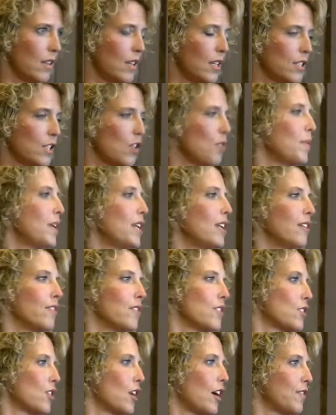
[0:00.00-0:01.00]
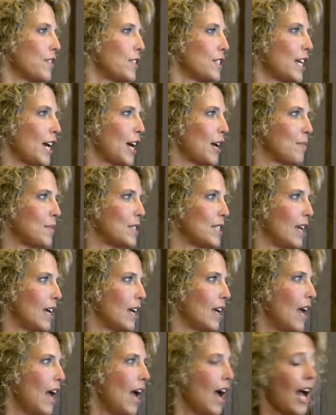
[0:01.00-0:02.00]
So many of us oftentimes
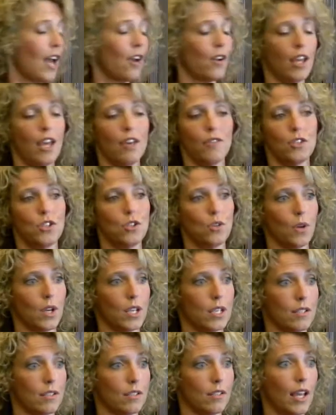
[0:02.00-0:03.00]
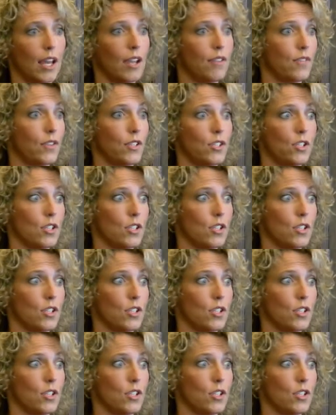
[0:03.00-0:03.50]
say, I don't have a choice. Life is